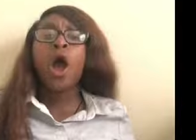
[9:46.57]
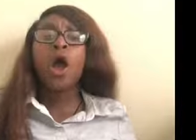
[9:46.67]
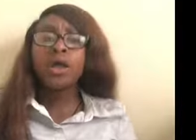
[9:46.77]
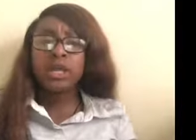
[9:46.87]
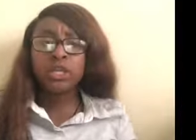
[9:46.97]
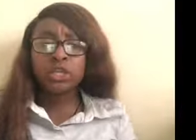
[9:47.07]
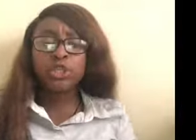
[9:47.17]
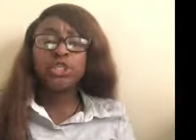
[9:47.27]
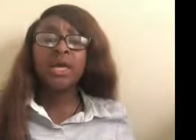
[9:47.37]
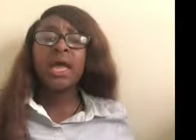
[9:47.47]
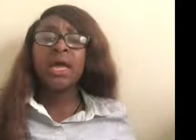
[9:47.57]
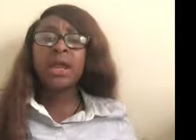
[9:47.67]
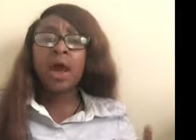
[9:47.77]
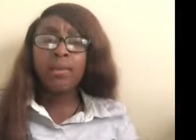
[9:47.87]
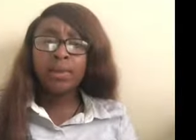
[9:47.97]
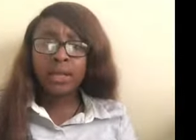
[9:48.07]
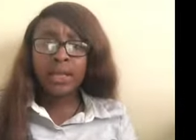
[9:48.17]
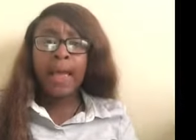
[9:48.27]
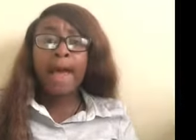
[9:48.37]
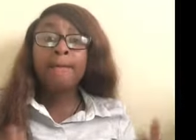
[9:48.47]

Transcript: our energy, and our money